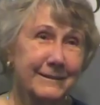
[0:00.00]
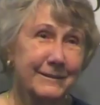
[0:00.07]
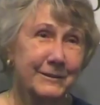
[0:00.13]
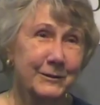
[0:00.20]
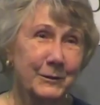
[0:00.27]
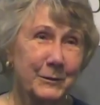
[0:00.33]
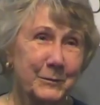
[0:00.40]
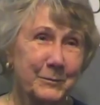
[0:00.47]

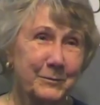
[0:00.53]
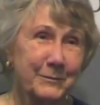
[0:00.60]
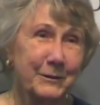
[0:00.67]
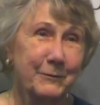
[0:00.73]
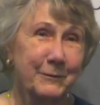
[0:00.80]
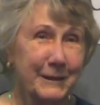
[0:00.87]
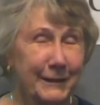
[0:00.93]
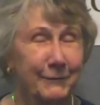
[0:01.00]
So
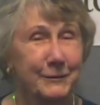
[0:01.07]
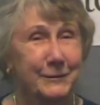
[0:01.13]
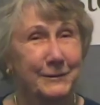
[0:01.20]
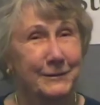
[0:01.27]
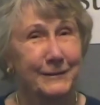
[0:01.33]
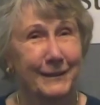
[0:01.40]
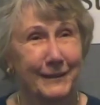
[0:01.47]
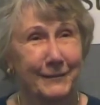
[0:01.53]
that
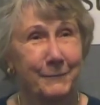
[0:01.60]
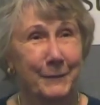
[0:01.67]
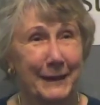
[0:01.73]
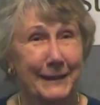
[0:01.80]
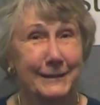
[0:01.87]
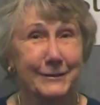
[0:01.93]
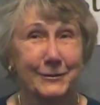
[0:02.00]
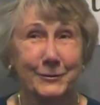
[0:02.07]
was kind of
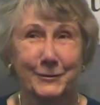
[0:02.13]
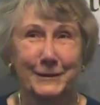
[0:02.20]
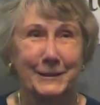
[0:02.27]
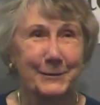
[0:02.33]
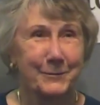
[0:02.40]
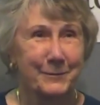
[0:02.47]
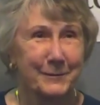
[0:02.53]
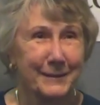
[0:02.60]
my
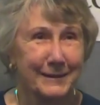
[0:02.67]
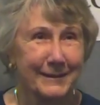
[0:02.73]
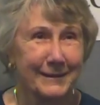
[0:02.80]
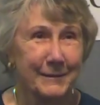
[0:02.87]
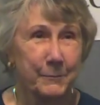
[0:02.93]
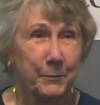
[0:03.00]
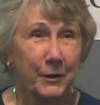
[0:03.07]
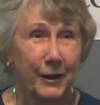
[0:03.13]
history.
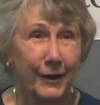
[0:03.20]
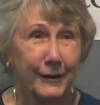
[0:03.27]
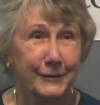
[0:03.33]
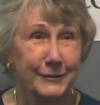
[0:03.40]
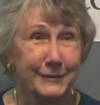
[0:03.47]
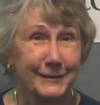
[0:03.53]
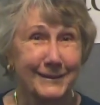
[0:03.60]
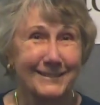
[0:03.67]

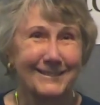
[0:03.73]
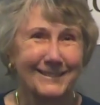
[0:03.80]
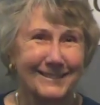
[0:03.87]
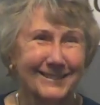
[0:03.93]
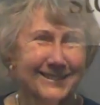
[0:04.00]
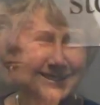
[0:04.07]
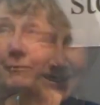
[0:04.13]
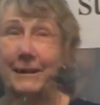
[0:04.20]
Parks.
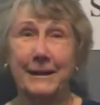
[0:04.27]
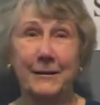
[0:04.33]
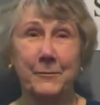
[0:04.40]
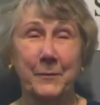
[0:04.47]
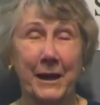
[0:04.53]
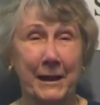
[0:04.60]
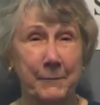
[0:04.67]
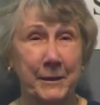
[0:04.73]

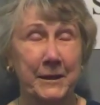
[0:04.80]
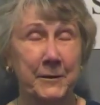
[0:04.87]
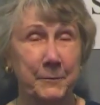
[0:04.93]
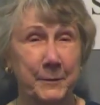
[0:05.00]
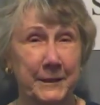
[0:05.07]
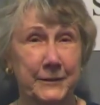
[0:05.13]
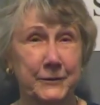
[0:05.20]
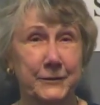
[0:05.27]
Well, I'm Enid
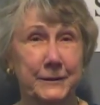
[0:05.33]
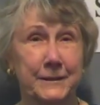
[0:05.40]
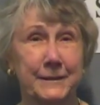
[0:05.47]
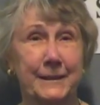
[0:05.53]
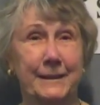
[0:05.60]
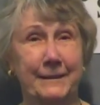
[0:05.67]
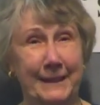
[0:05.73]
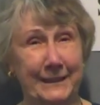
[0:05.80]
Pearson,
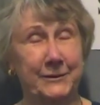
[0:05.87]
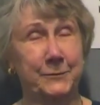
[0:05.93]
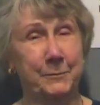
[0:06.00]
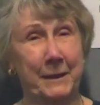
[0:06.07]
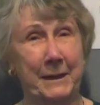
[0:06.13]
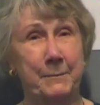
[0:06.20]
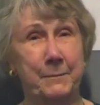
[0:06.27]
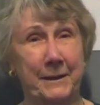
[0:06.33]
and that's
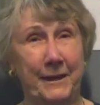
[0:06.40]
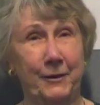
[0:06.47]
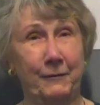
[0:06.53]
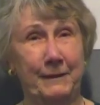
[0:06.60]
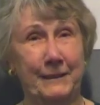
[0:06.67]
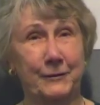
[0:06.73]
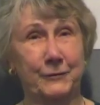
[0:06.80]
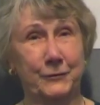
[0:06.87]
my Palo
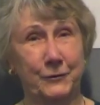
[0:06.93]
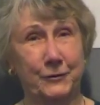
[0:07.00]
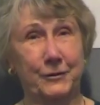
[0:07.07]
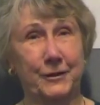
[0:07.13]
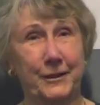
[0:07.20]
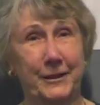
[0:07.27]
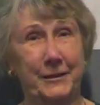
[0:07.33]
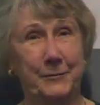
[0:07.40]
Alto
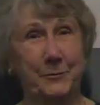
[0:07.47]
story.